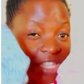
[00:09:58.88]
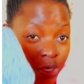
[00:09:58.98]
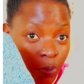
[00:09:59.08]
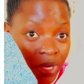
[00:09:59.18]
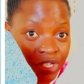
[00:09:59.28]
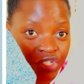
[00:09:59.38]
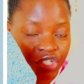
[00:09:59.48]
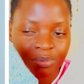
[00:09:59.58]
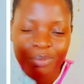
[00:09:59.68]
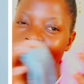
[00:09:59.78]
they were
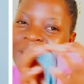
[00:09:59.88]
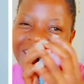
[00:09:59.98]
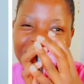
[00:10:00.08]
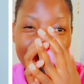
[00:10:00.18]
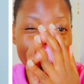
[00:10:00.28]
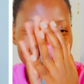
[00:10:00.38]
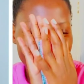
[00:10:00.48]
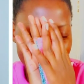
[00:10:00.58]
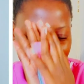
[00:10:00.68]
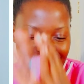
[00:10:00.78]
cheap, but they are
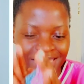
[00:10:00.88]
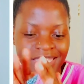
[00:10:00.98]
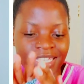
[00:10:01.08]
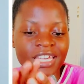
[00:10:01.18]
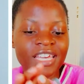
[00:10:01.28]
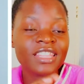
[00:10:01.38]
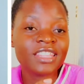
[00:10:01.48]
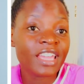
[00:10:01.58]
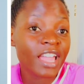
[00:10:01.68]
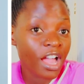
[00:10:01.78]
nice.
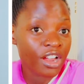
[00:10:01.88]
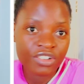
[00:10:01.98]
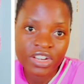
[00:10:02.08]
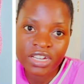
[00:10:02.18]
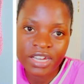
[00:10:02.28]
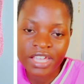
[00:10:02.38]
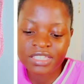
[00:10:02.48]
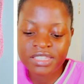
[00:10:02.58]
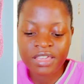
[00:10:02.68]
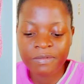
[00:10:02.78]
They are really
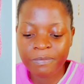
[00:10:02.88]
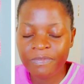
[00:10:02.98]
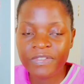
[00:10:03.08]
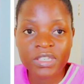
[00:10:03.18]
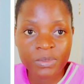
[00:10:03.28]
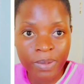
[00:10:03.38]
nice. They fit